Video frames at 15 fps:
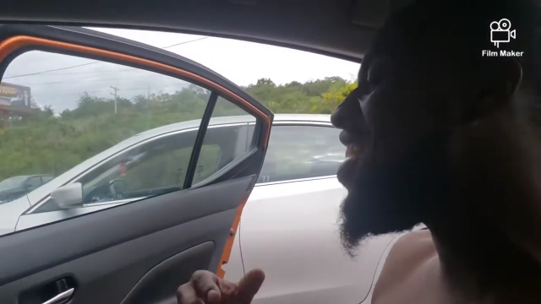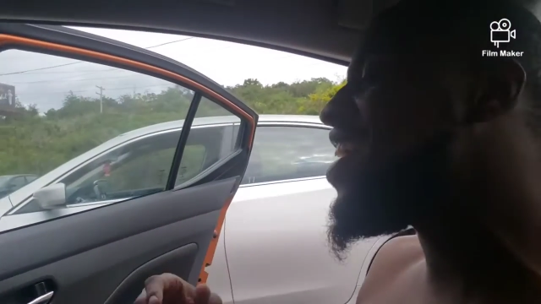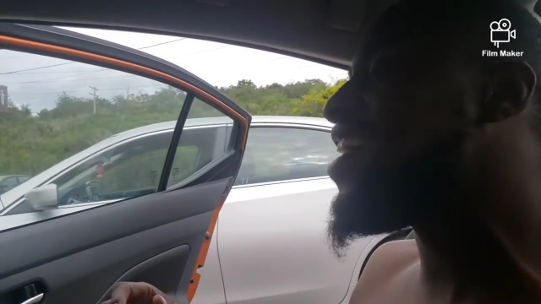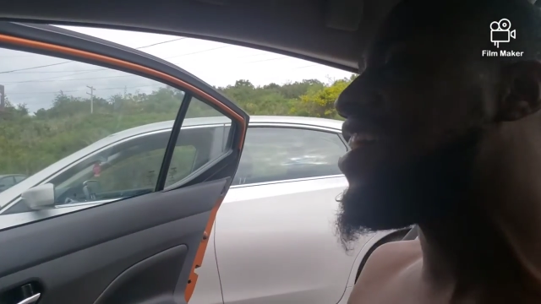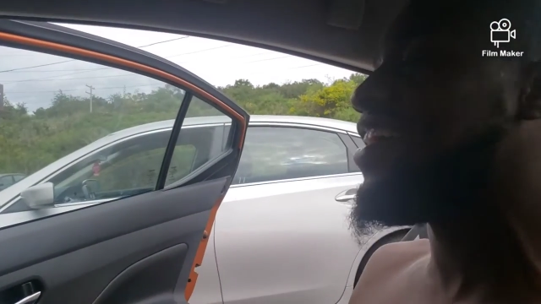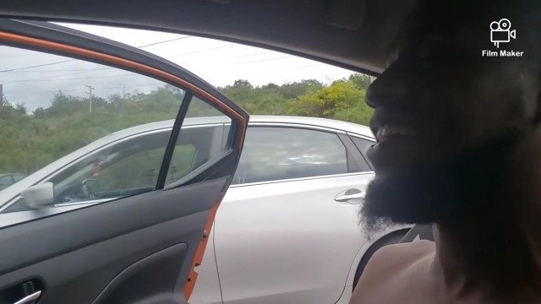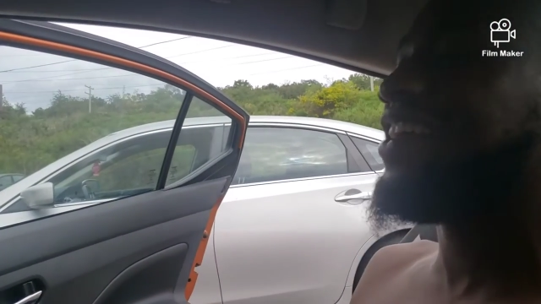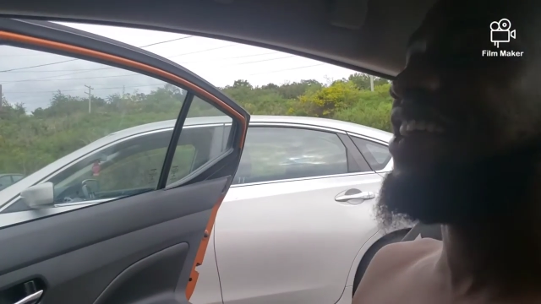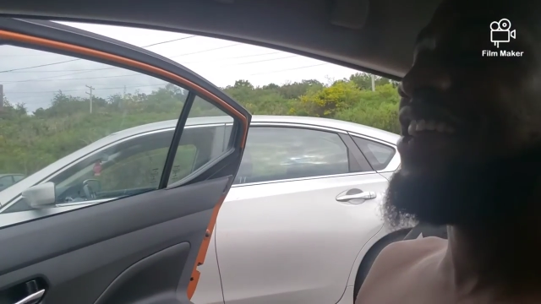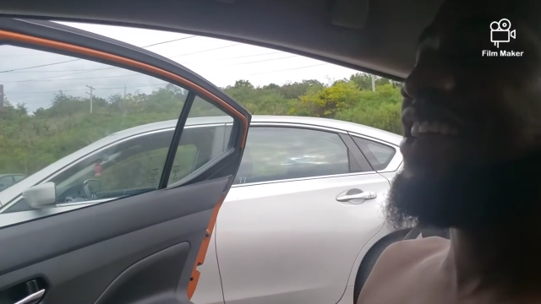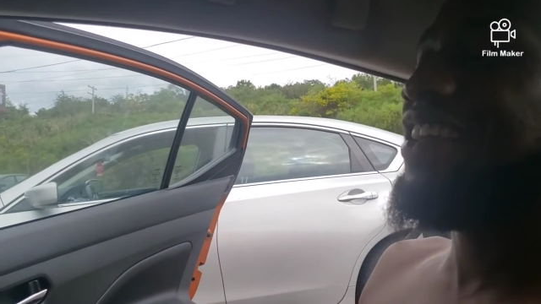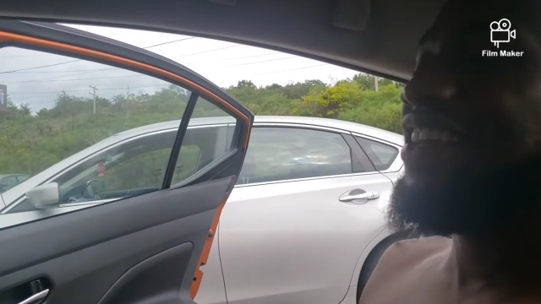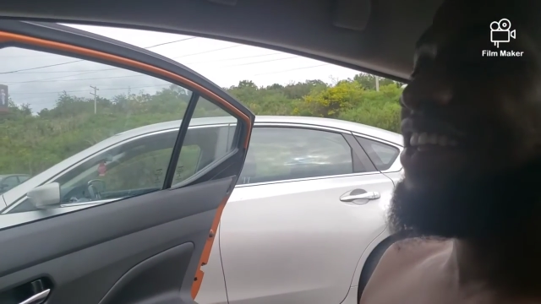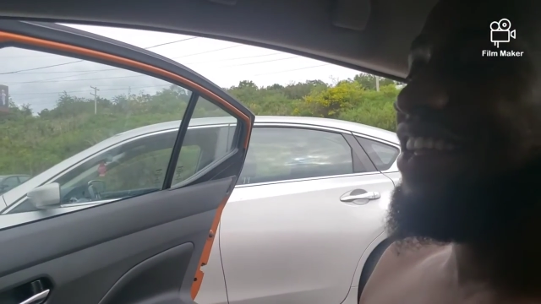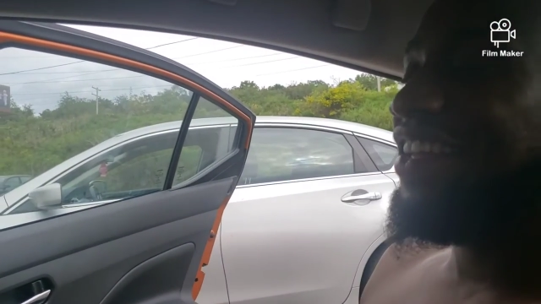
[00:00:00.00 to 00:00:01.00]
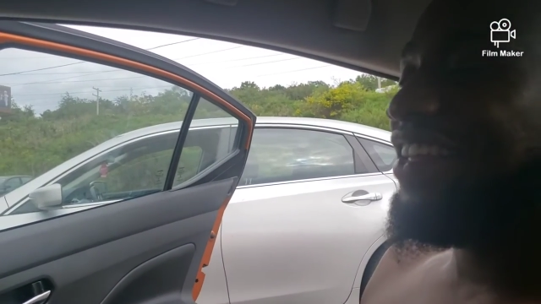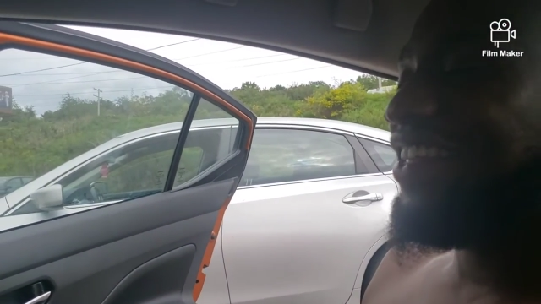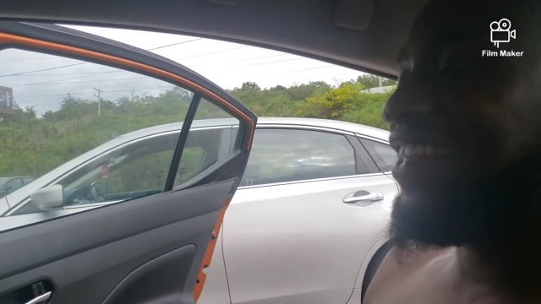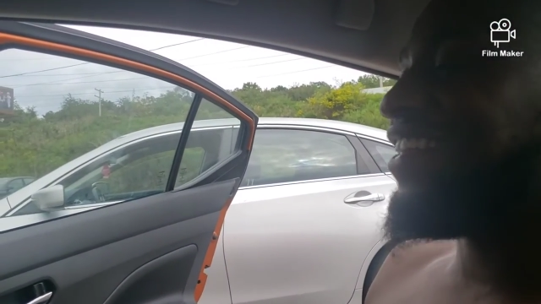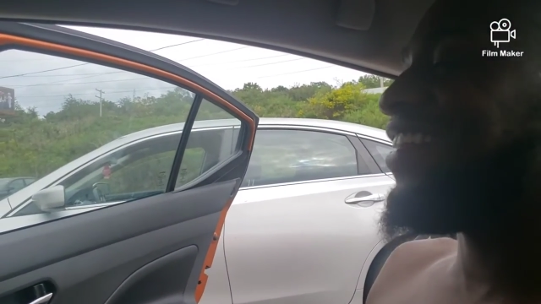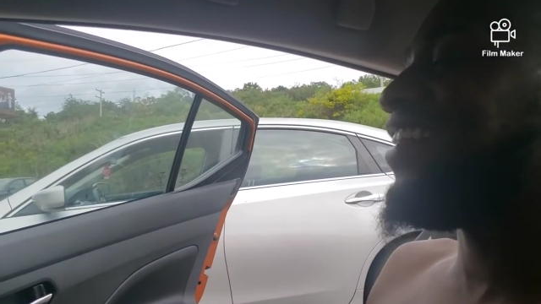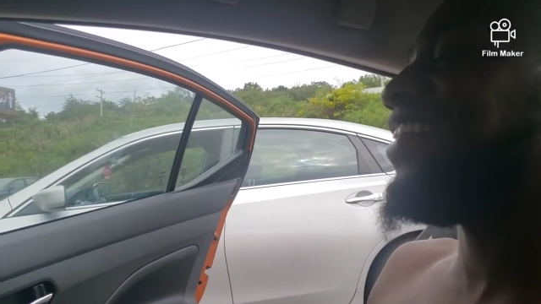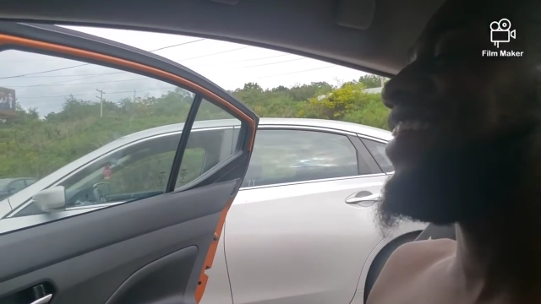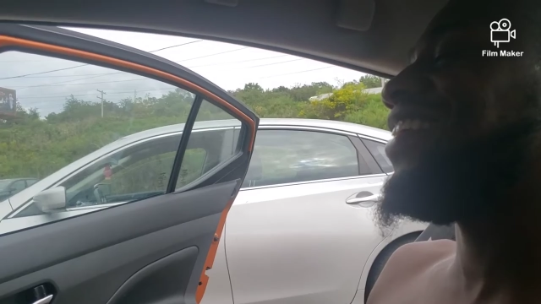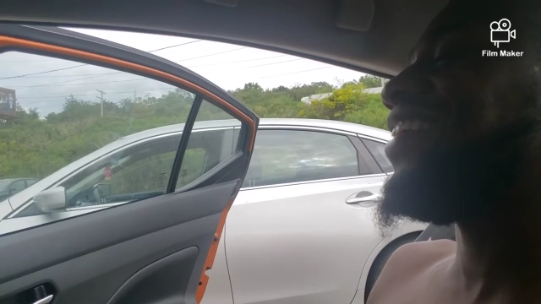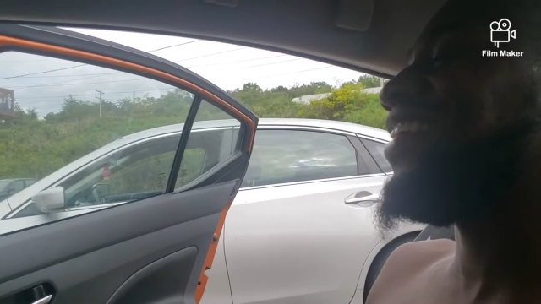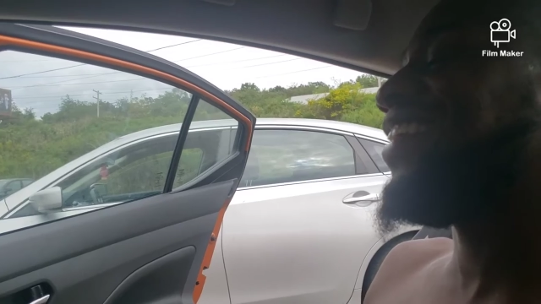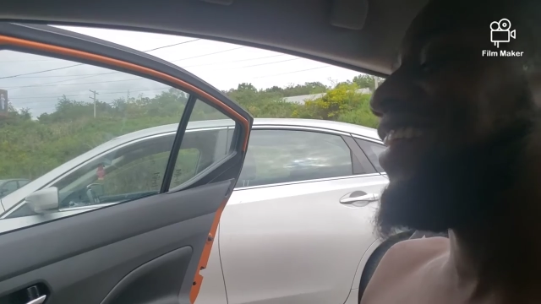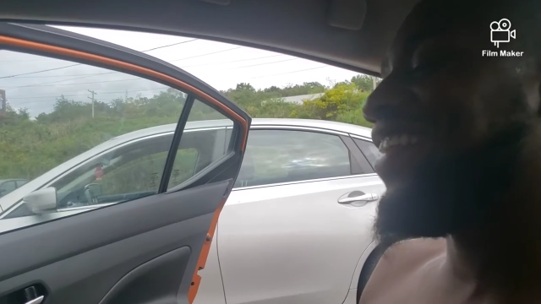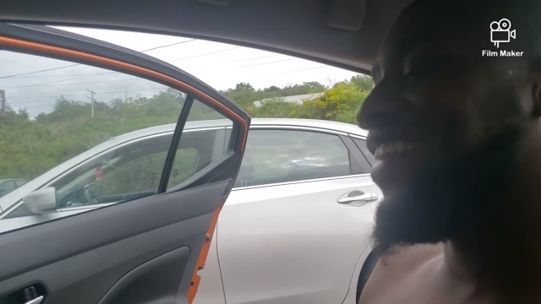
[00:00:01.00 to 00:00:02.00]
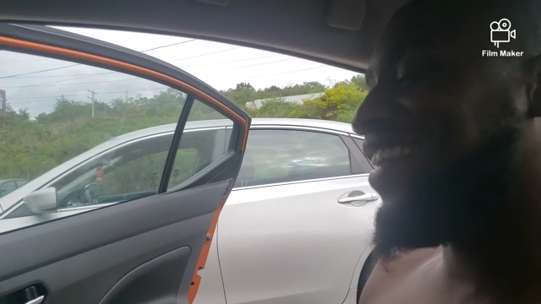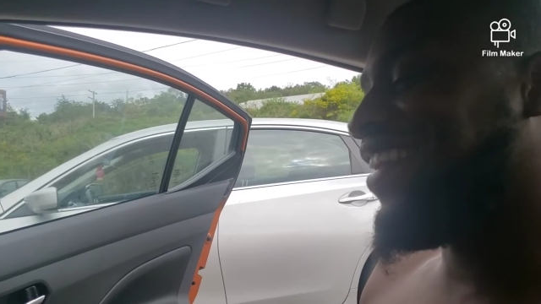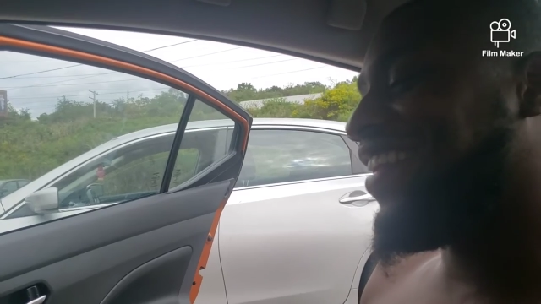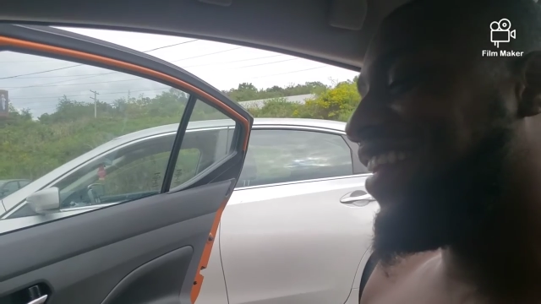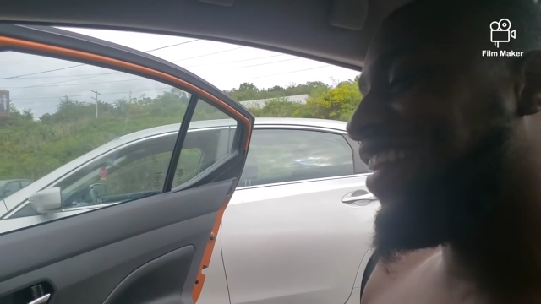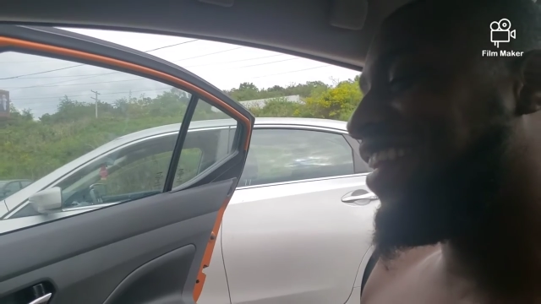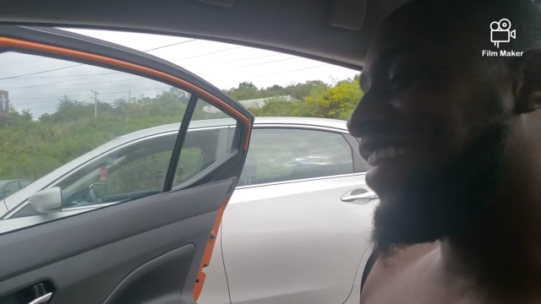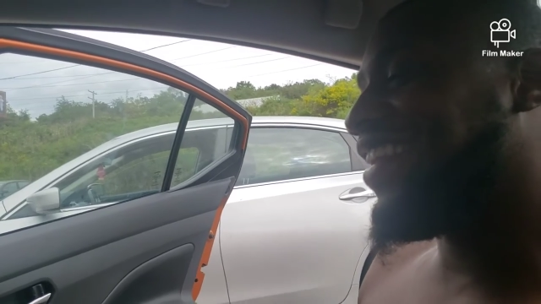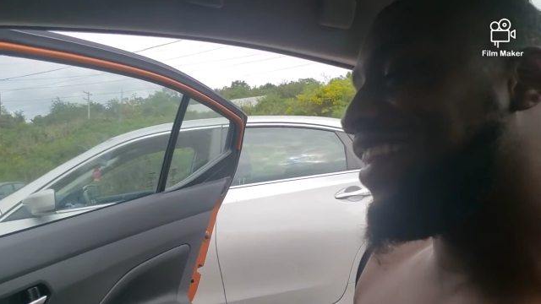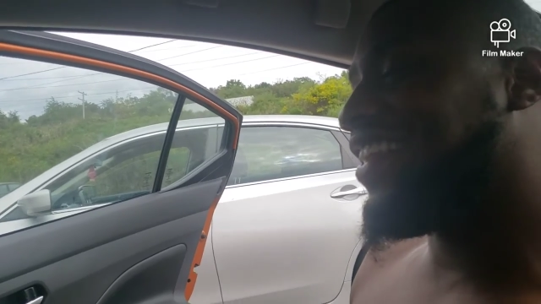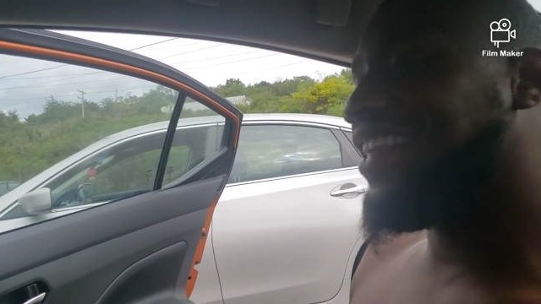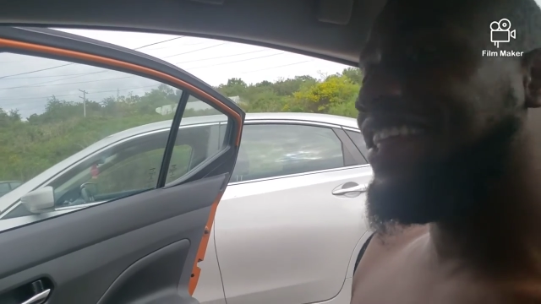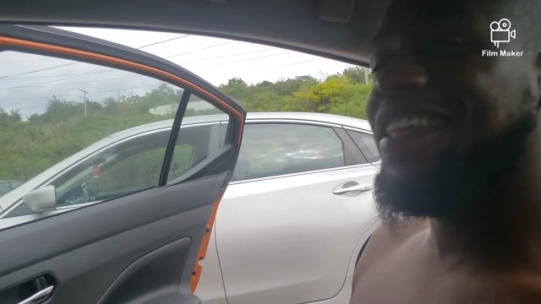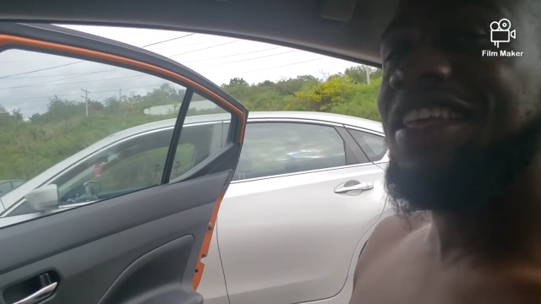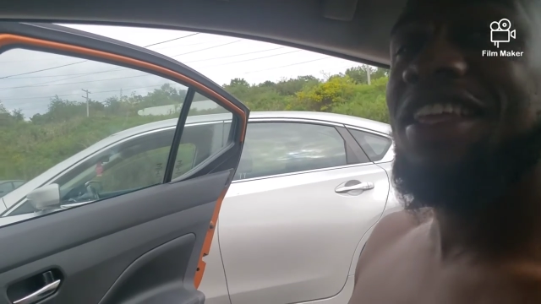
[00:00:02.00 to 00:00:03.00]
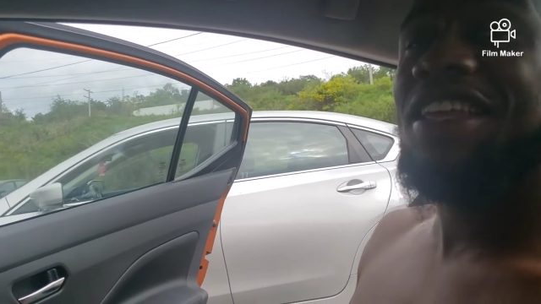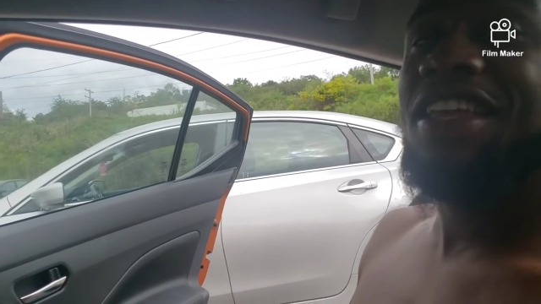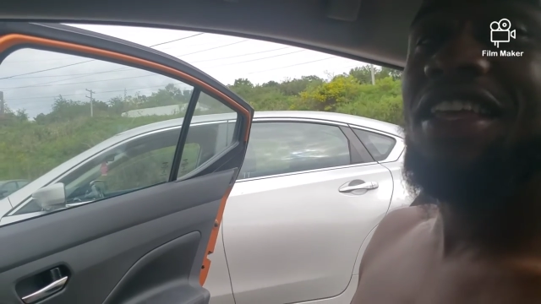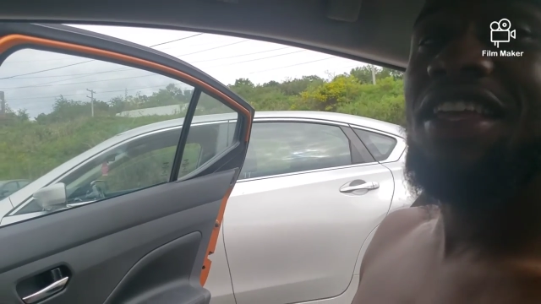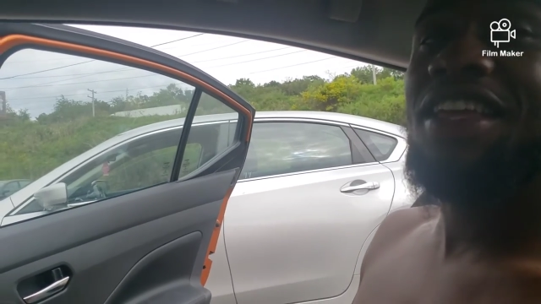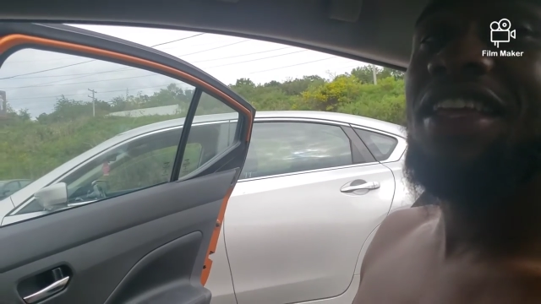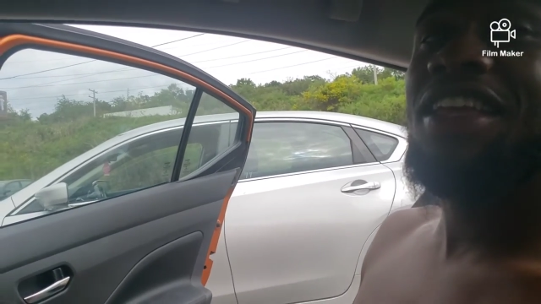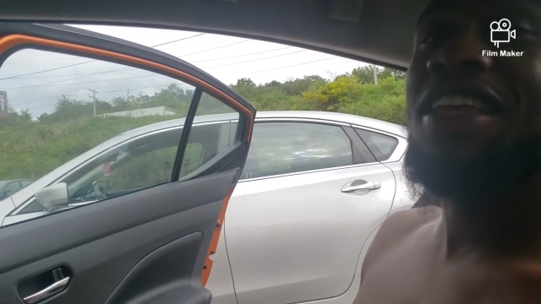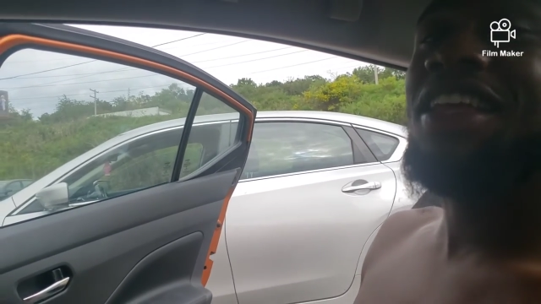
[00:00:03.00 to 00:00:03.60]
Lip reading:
No face is visible, so there are no lips to read.